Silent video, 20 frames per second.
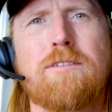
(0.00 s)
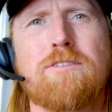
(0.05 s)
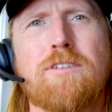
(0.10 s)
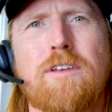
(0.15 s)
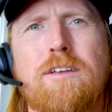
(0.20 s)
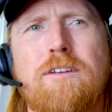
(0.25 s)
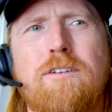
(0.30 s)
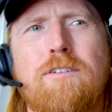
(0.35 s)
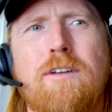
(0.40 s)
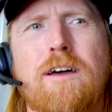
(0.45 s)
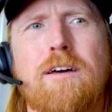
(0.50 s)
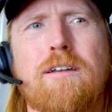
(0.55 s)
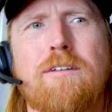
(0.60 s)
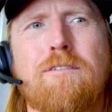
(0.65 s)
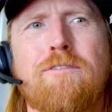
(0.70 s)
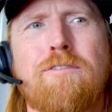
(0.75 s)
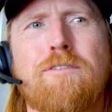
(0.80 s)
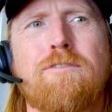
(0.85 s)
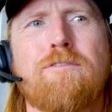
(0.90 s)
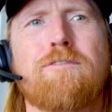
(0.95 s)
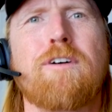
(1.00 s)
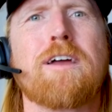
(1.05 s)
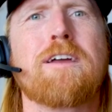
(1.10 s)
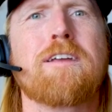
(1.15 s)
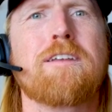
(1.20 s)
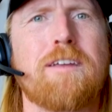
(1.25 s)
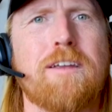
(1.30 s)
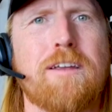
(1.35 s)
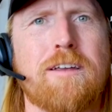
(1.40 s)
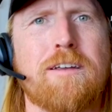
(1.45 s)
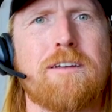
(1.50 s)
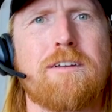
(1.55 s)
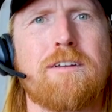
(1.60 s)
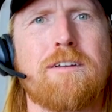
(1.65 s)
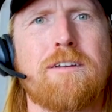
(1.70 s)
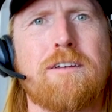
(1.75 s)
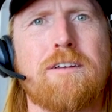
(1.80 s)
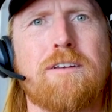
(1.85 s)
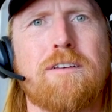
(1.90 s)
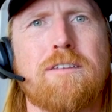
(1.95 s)
It's like you're not affecting
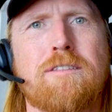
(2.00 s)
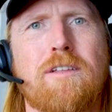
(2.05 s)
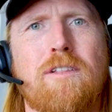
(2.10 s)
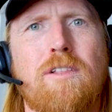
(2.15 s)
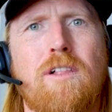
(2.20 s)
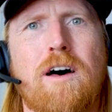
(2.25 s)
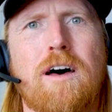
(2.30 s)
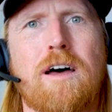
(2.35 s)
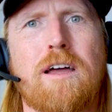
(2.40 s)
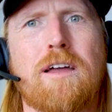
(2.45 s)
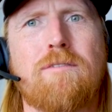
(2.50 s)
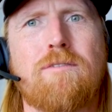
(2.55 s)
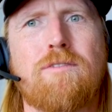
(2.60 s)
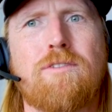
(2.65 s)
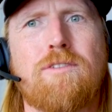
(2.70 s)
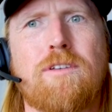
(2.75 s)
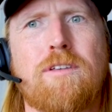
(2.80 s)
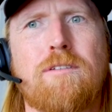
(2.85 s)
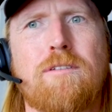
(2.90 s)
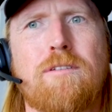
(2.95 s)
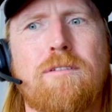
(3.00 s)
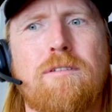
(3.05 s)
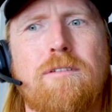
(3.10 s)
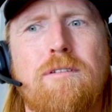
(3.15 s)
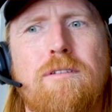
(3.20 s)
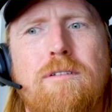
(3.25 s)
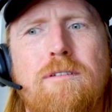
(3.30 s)
the lives, and